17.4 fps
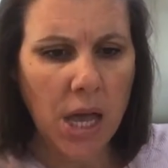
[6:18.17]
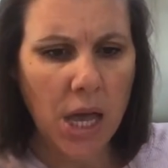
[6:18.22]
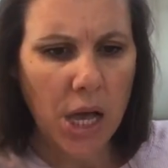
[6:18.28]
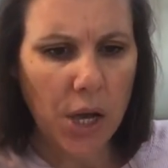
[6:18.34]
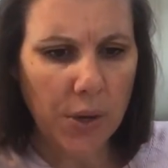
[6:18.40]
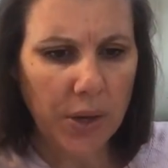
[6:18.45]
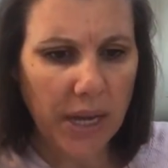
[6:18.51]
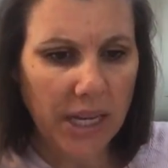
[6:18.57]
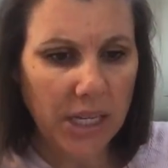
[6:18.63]

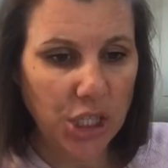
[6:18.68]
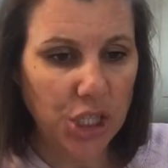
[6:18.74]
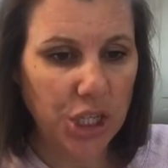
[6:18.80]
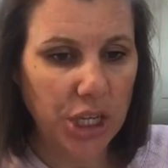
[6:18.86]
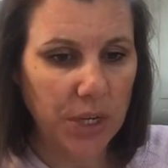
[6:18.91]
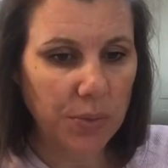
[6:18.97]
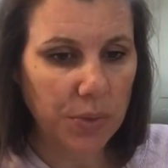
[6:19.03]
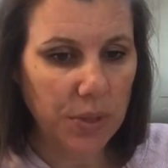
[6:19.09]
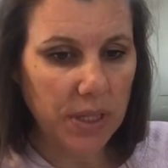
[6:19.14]
Okay,
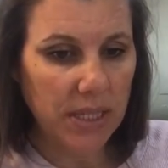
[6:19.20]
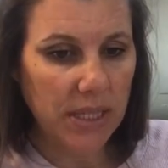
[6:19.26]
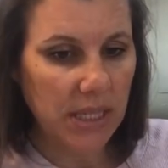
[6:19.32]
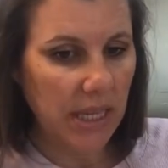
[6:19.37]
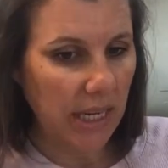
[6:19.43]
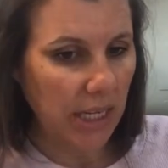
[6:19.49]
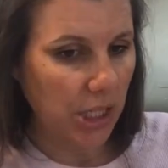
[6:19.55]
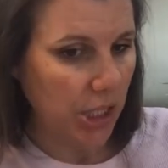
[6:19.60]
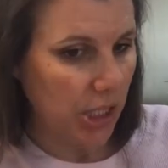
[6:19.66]

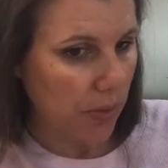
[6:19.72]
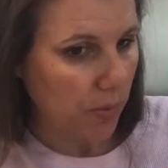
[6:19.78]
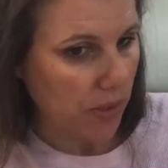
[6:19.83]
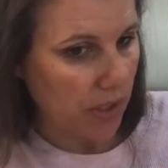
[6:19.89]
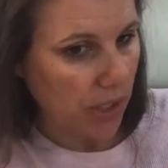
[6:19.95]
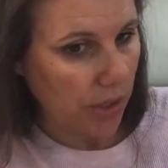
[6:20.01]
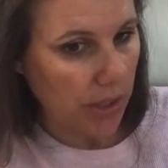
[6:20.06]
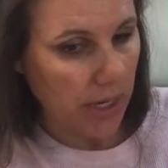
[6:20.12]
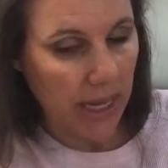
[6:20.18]
generalization was
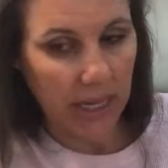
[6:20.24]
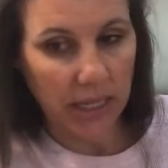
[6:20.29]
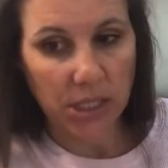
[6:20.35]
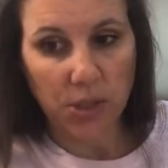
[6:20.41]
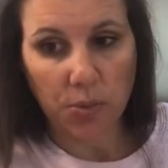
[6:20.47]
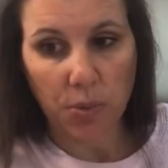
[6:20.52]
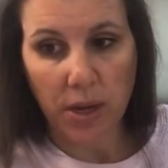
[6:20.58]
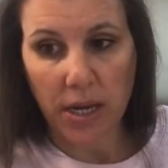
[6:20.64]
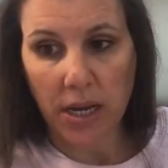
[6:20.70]
our
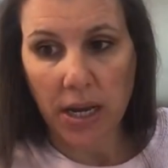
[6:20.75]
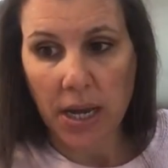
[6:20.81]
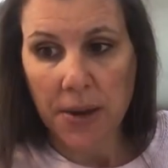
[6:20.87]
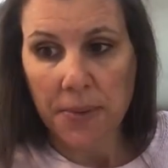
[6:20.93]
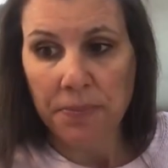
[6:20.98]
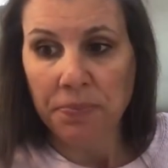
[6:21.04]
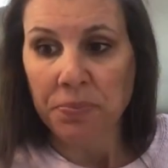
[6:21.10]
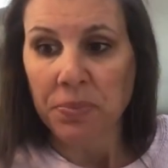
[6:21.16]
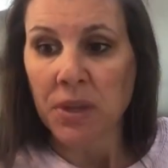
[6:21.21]
next one.
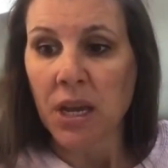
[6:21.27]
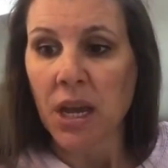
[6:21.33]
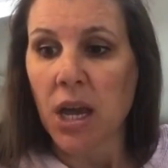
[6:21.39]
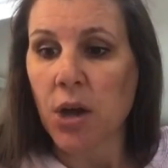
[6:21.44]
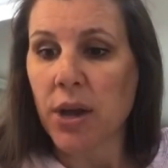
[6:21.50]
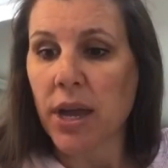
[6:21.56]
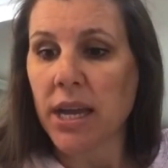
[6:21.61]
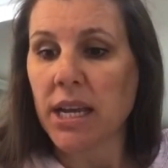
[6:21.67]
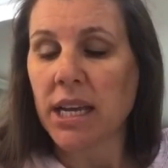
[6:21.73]

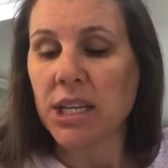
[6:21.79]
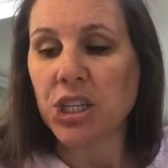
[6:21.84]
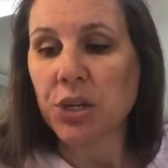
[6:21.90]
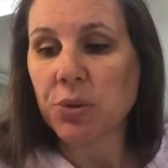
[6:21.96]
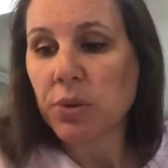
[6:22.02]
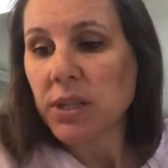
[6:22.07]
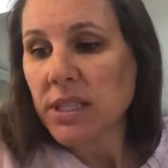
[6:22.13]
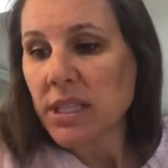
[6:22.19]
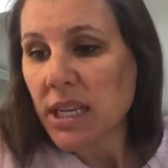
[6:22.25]
Okay, a
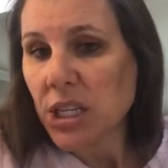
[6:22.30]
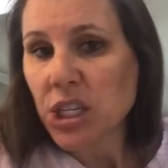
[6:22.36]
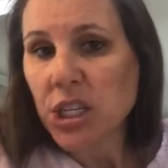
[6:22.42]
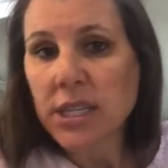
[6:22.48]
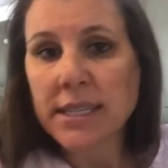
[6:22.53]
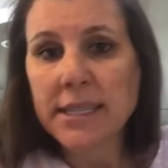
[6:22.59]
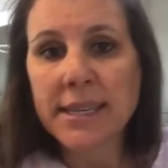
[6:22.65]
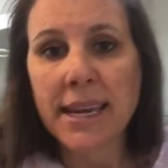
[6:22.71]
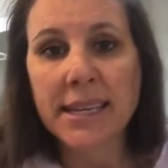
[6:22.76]
generalization
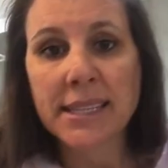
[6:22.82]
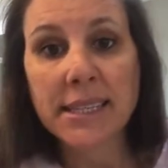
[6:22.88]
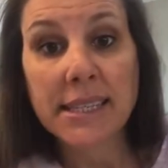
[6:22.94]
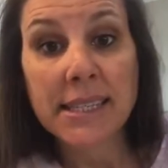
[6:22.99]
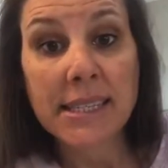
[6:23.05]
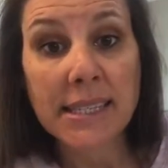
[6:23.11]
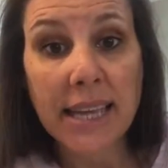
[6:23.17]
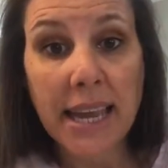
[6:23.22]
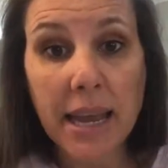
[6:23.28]
takes a
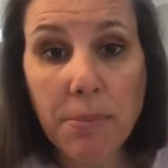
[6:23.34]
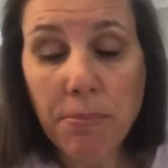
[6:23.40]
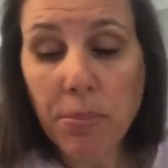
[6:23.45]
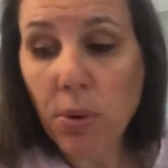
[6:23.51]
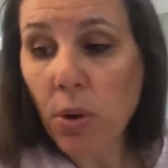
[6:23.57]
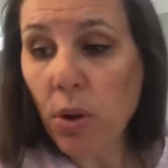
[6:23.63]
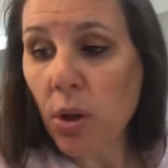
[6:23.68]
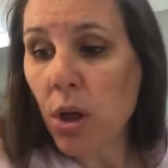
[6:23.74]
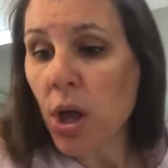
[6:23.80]

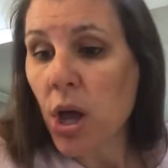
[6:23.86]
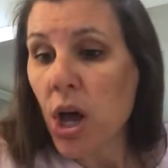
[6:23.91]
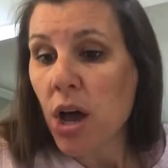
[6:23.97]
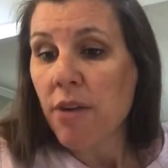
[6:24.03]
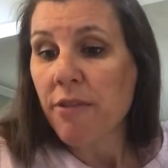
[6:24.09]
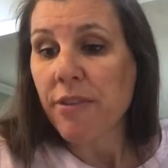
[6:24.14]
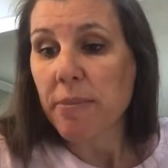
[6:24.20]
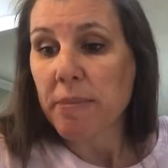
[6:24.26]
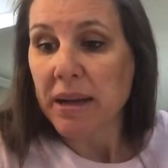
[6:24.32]
sample
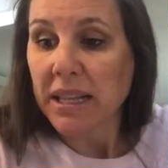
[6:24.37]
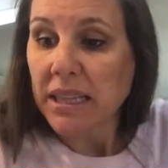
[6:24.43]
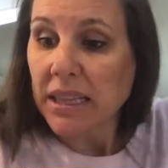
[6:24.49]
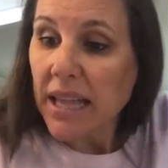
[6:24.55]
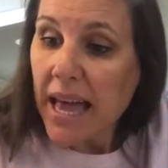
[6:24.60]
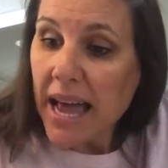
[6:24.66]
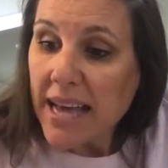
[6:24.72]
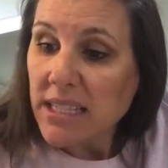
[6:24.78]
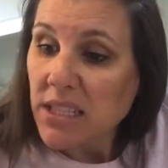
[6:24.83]
from a
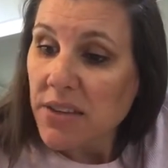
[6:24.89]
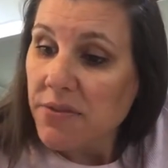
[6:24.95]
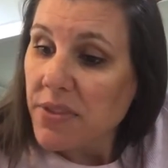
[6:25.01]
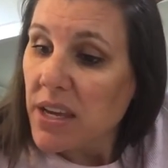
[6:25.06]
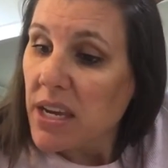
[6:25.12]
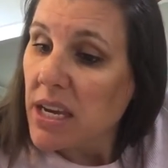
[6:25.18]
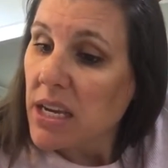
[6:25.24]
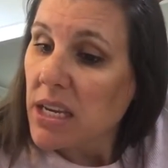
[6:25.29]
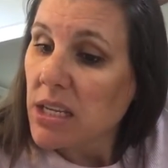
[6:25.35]
class of
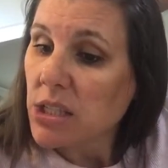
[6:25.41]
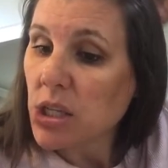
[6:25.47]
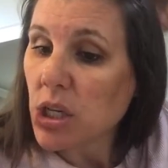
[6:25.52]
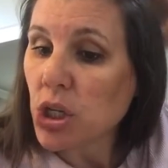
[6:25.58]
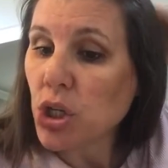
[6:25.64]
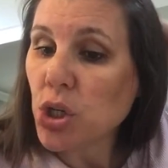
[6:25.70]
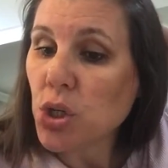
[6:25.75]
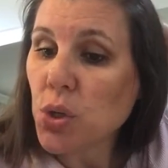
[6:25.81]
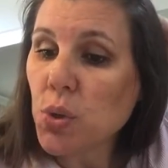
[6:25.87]
things
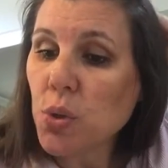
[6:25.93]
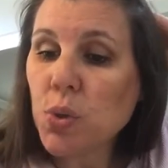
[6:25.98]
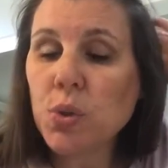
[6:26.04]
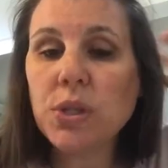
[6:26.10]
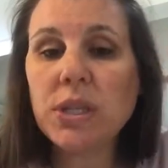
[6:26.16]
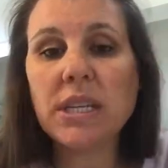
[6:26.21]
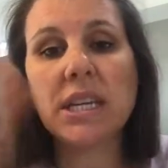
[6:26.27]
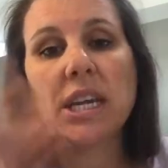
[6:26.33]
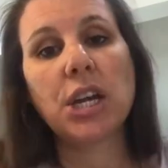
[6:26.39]

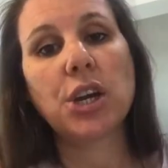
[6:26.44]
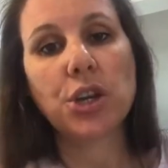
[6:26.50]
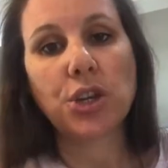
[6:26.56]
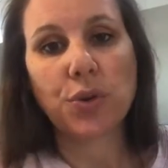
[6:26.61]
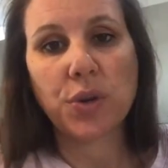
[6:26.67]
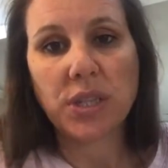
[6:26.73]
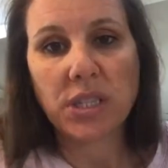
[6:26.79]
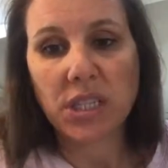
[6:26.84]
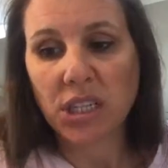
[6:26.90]
using
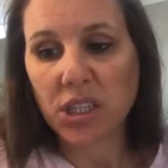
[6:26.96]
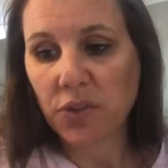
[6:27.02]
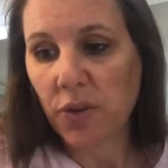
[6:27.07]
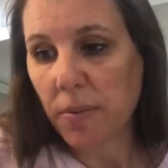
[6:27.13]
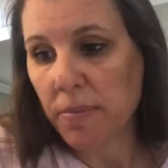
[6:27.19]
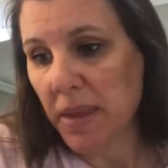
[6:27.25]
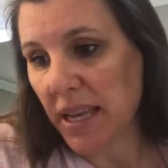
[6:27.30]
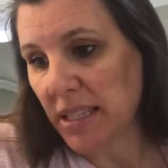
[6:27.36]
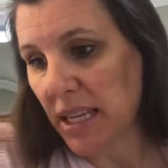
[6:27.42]
characteristics
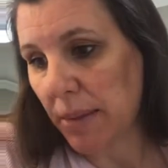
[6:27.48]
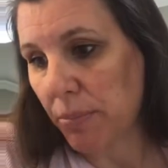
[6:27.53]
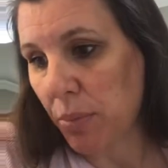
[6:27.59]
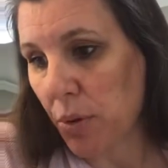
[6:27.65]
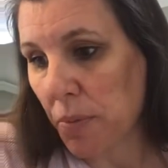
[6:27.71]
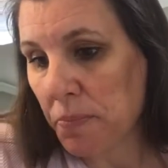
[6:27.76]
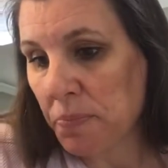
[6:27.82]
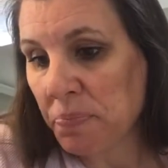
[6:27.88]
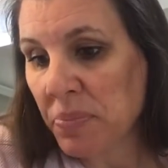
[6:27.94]
from that
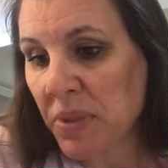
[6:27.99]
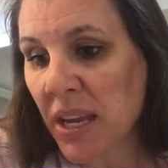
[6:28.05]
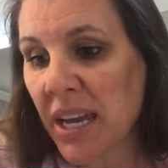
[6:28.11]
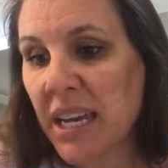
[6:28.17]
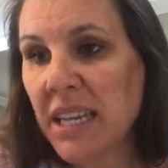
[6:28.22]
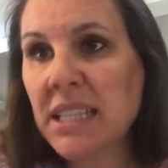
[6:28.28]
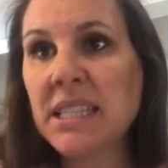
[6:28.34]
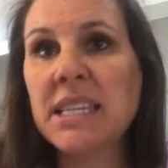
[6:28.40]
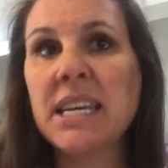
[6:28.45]
sample.
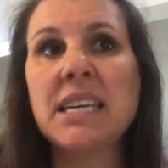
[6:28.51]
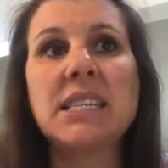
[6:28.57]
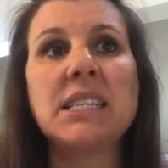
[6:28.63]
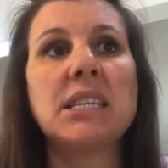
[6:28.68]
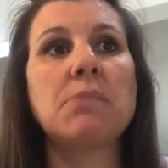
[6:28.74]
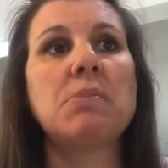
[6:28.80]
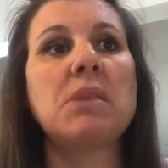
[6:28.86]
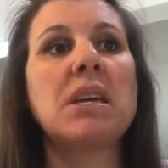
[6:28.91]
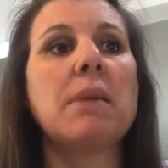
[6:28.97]
It says
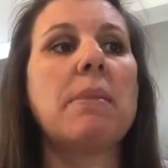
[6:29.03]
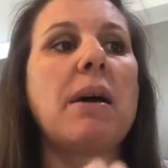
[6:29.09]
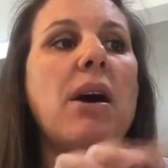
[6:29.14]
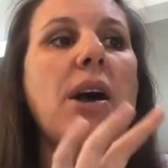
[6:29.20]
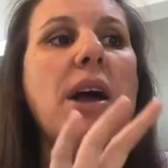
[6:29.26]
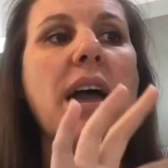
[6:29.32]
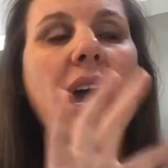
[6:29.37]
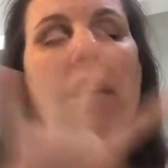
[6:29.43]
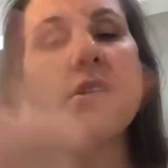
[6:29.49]
something about
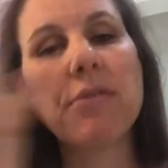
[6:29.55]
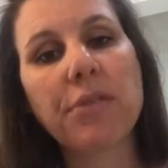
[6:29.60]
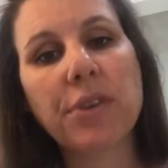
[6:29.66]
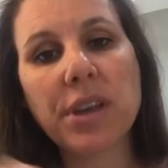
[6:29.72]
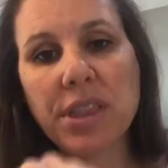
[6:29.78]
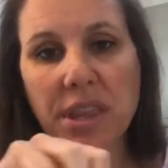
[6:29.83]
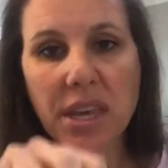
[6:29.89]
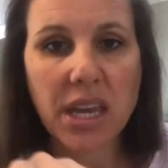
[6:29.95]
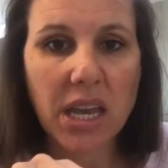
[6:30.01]

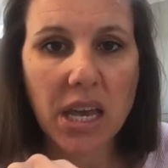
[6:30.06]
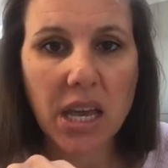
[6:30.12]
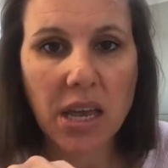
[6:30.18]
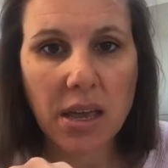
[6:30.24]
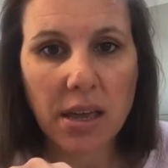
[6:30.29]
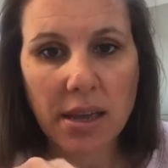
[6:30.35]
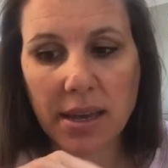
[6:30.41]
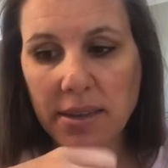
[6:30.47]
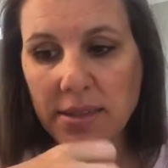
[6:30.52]
everything
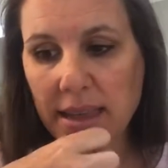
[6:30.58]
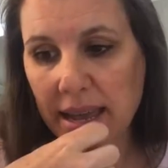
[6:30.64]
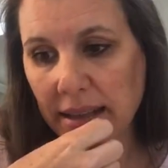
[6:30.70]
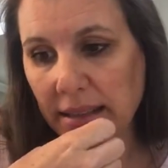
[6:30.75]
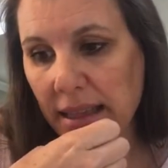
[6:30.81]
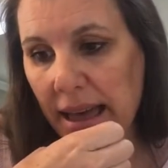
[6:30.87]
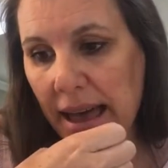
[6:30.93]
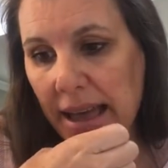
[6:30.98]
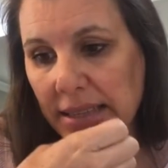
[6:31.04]
in that
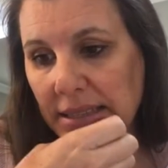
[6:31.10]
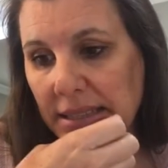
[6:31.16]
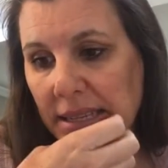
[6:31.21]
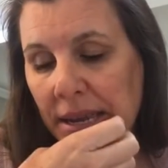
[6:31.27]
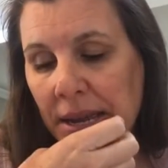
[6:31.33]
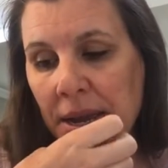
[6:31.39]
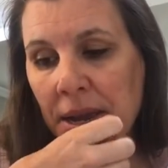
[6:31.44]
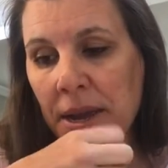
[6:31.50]
class.